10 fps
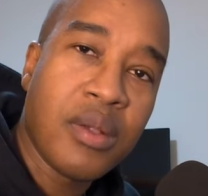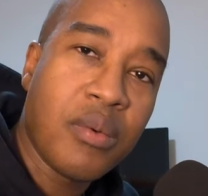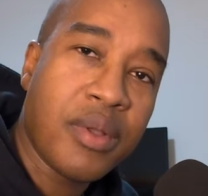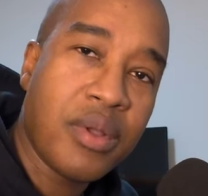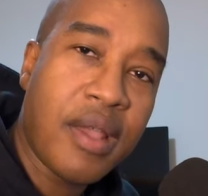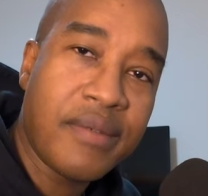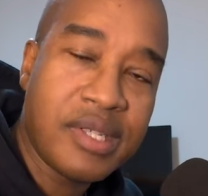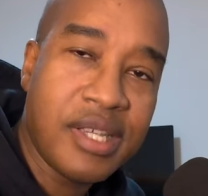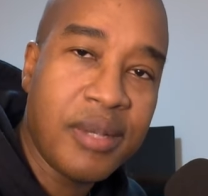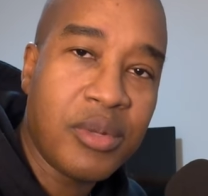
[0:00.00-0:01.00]
whether you have a
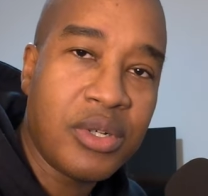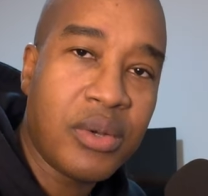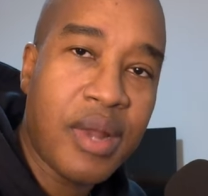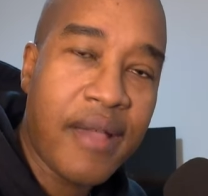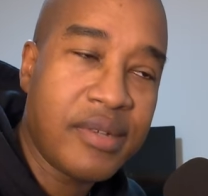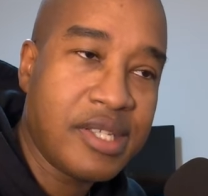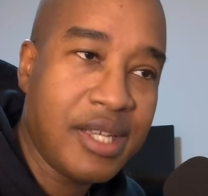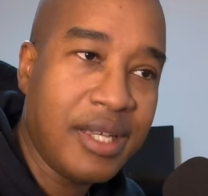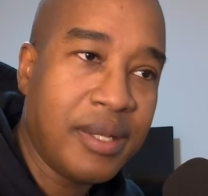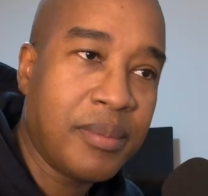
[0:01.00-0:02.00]
team or don't have a
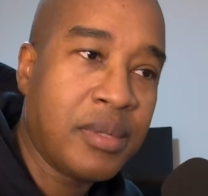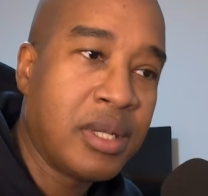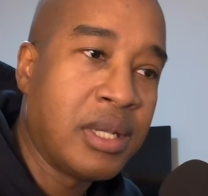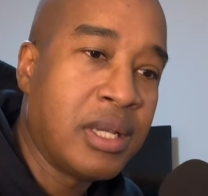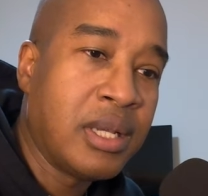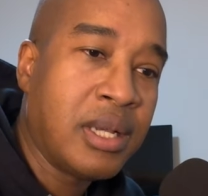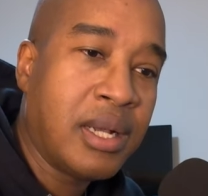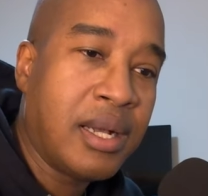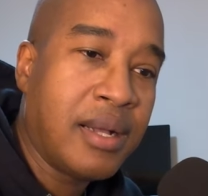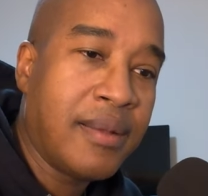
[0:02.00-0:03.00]
team,
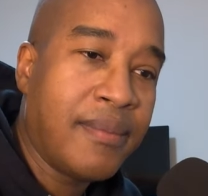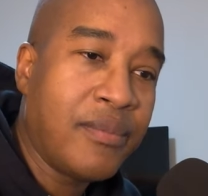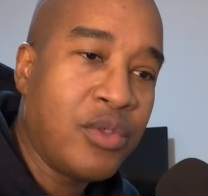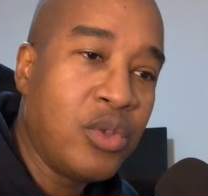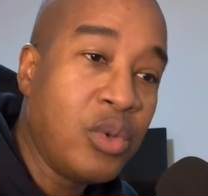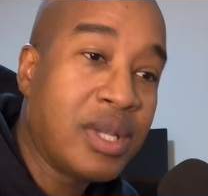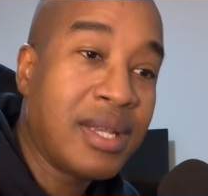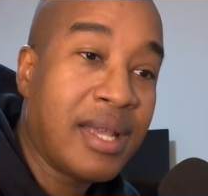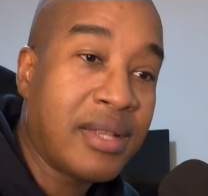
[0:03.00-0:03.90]
um, you can